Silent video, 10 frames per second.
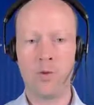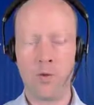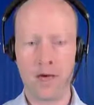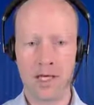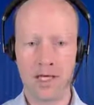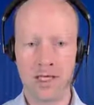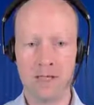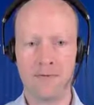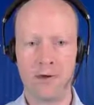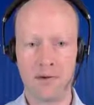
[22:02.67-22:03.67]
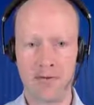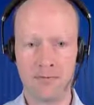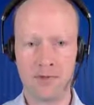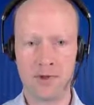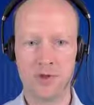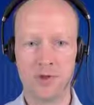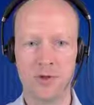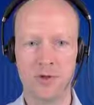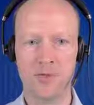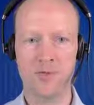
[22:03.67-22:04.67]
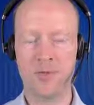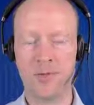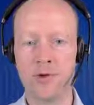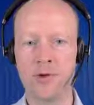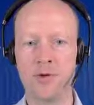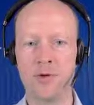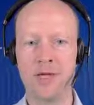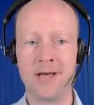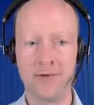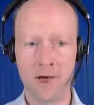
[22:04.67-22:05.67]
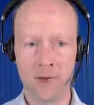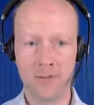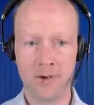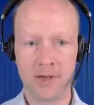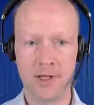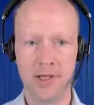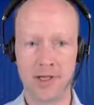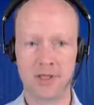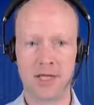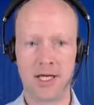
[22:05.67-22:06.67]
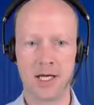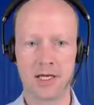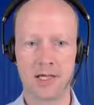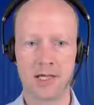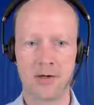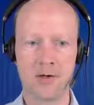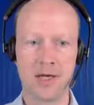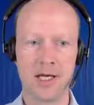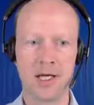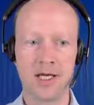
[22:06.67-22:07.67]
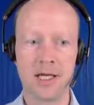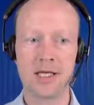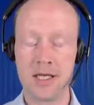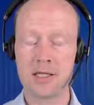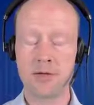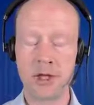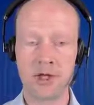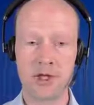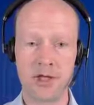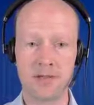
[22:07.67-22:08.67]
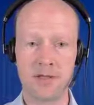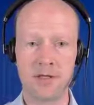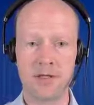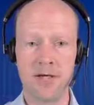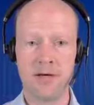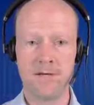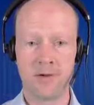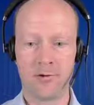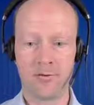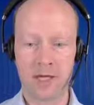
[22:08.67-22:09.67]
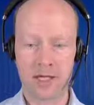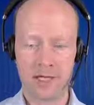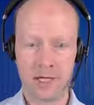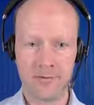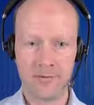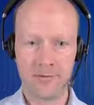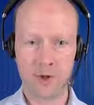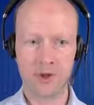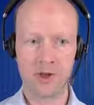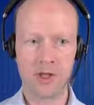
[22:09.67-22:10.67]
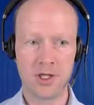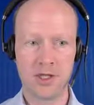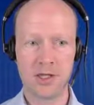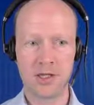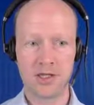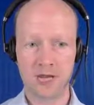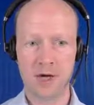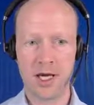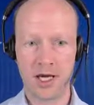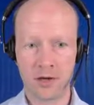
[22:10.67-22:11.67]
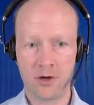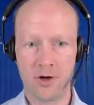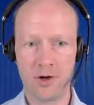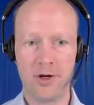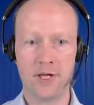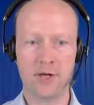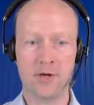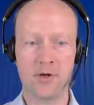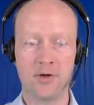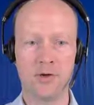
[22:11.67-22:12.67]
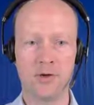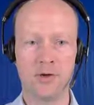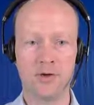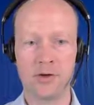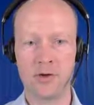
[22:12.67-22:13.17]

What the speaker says: ways for them to develop their skills. So it's a big shift from that kind of push training or learning to